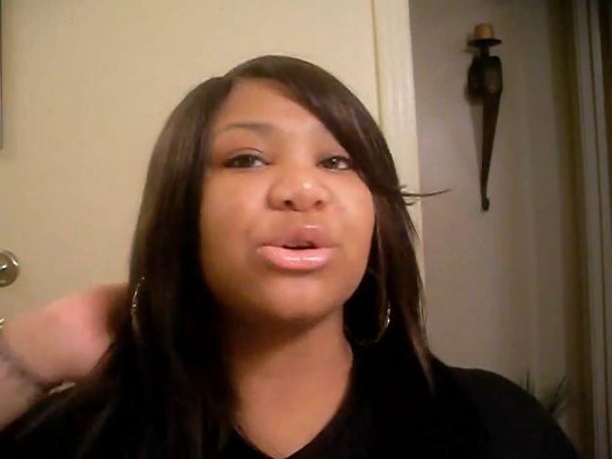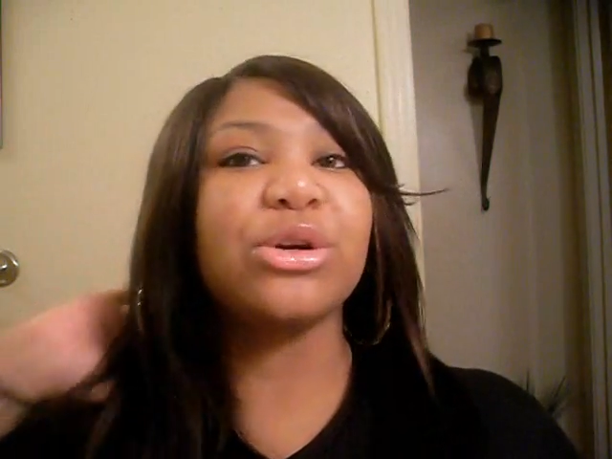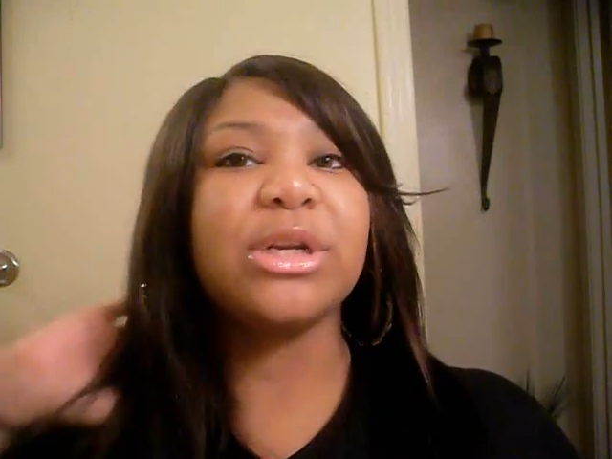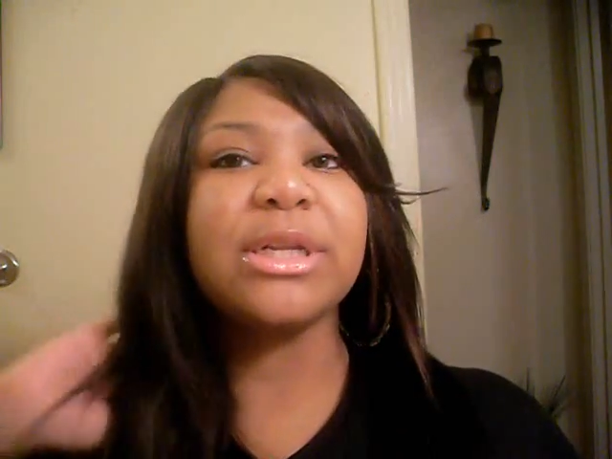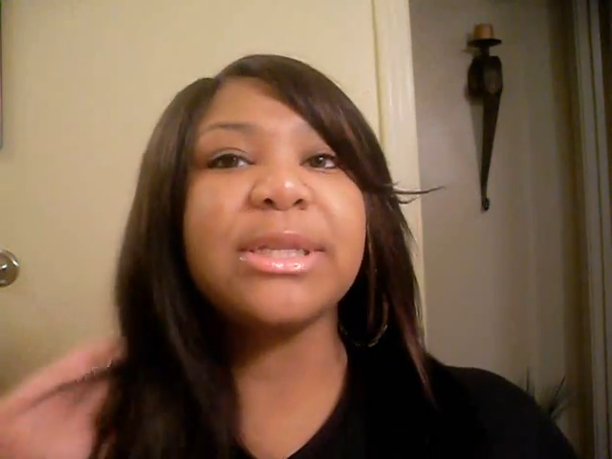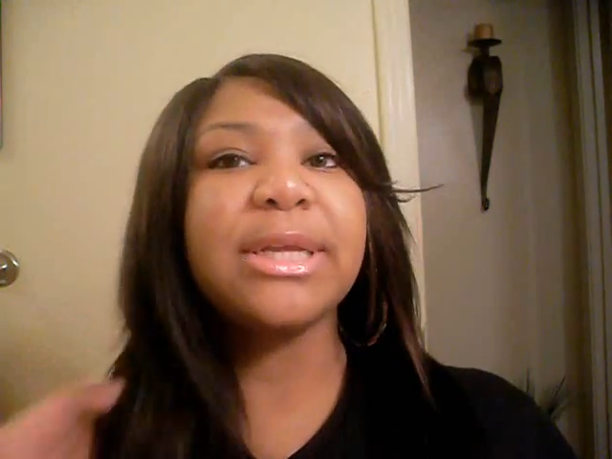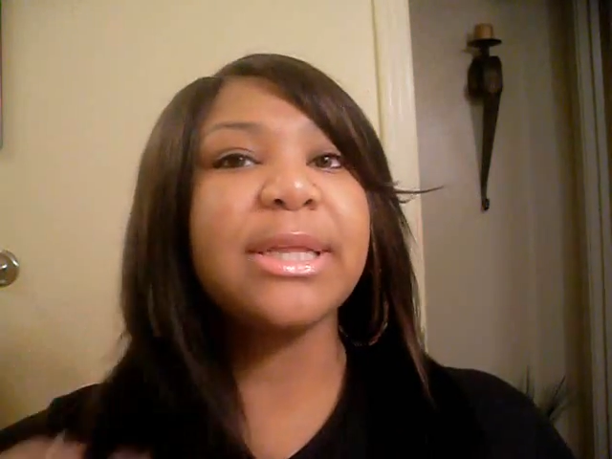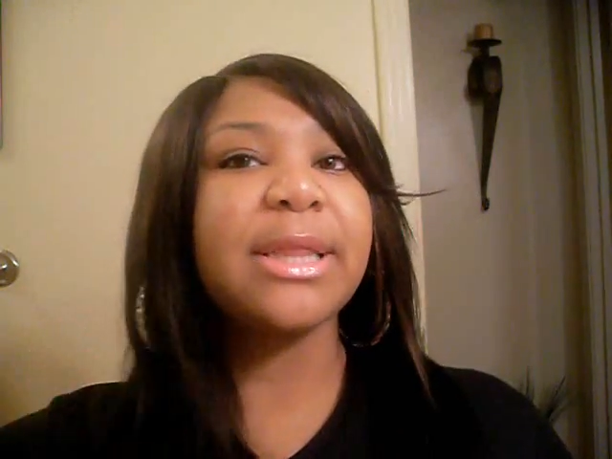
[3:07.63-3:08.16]
or
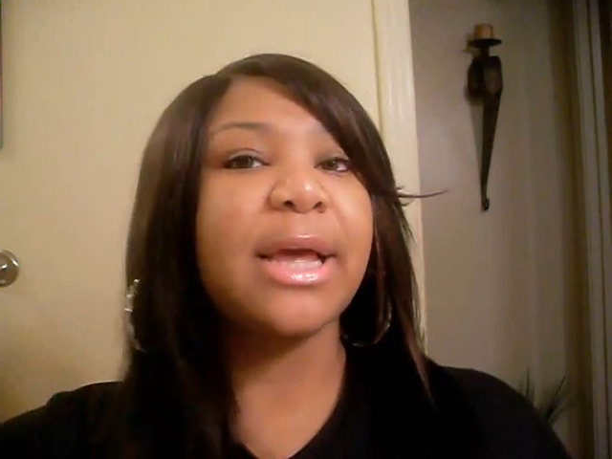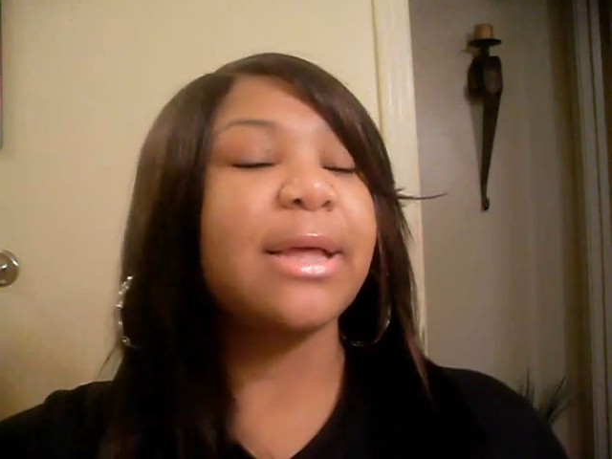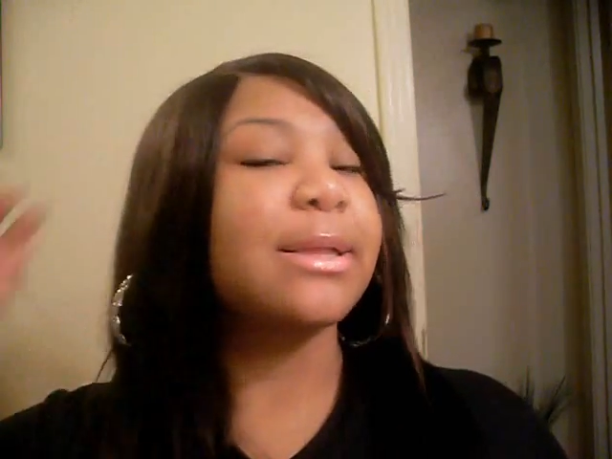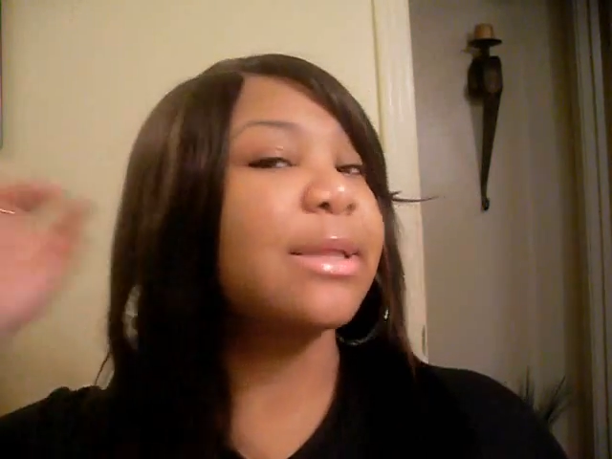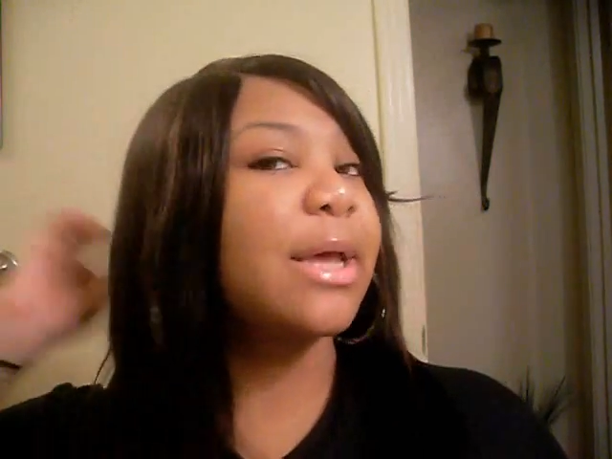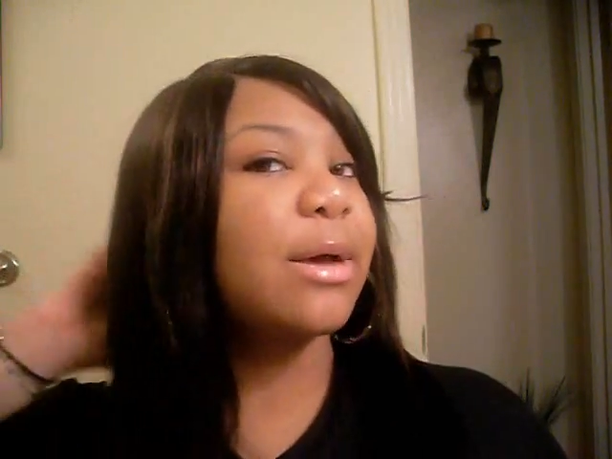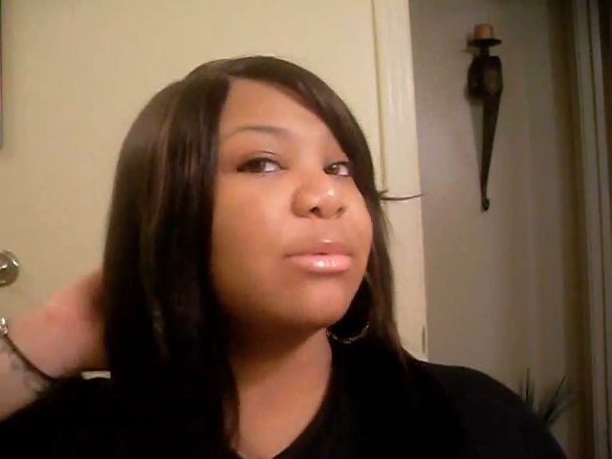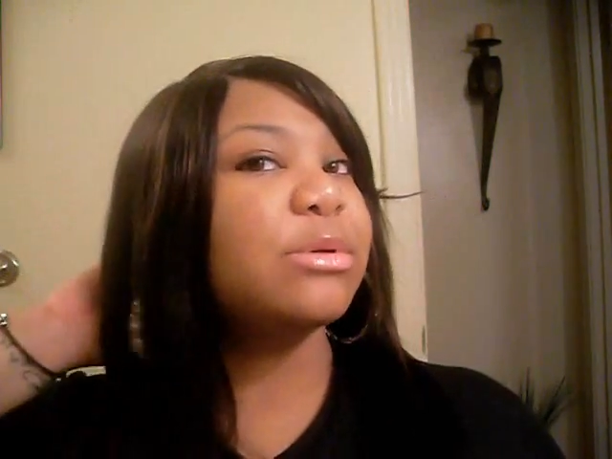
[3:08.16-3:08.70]
anything like
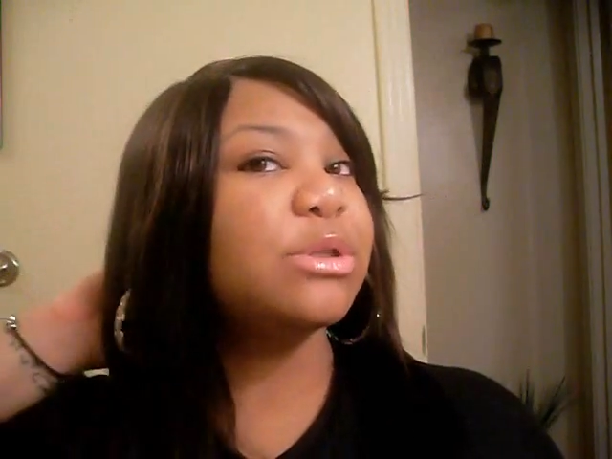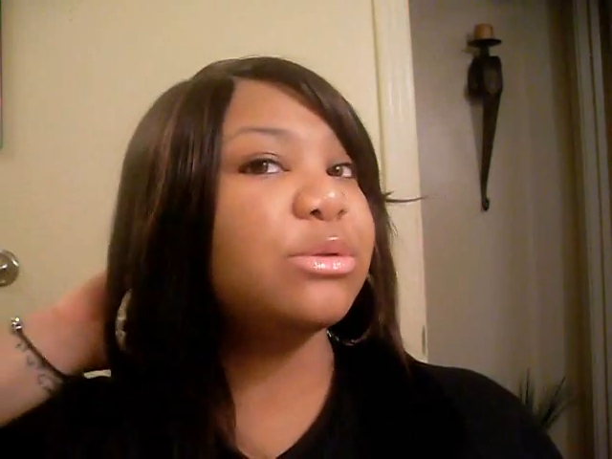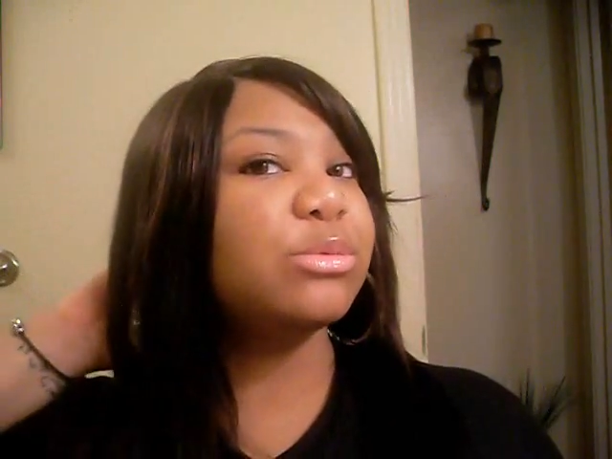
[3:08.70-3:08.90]
that.